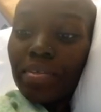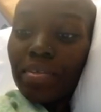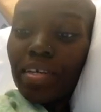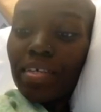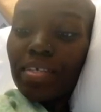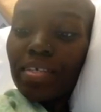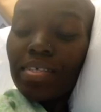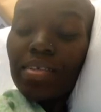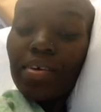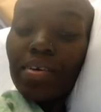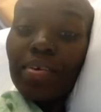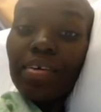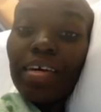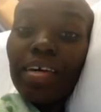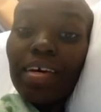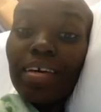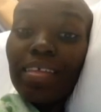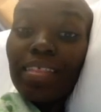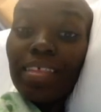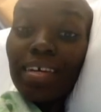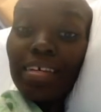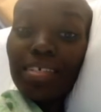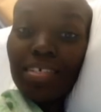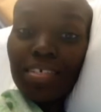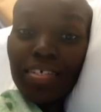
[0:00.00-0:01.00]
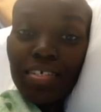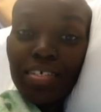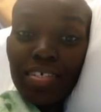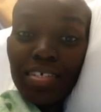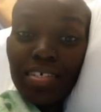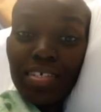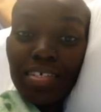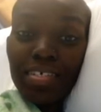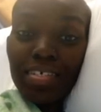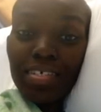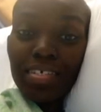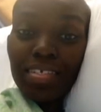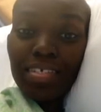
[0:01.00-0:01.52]
So yeah, that's
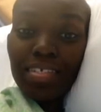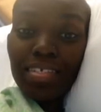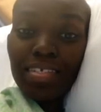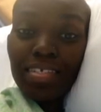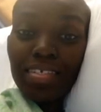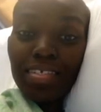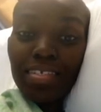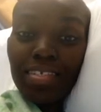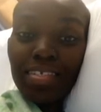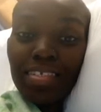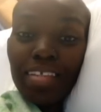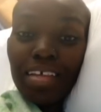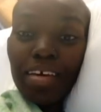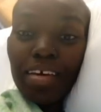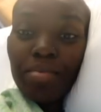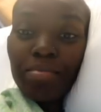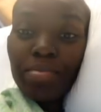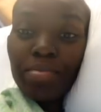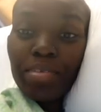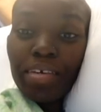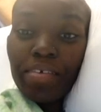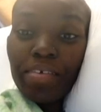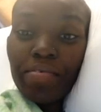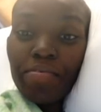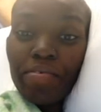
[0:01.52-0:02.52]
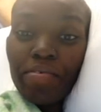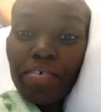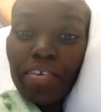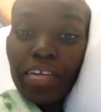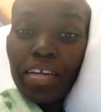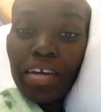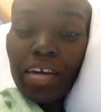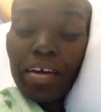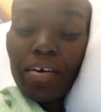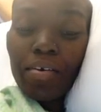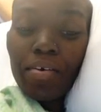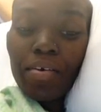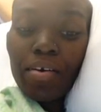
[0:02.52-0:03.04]
just the update for
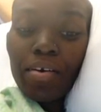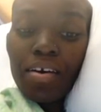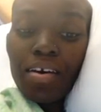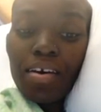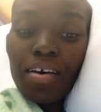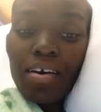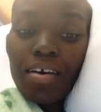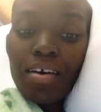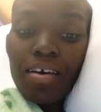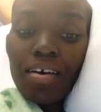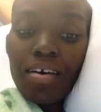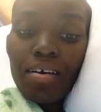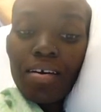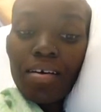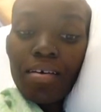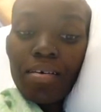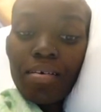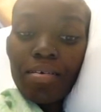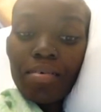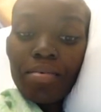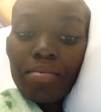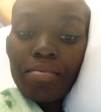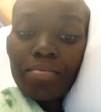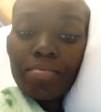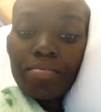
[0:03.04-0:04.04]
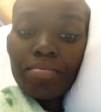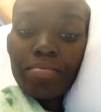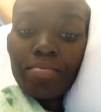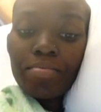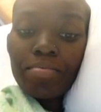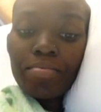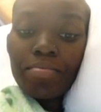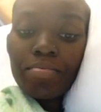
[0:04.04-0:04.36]
now. Um,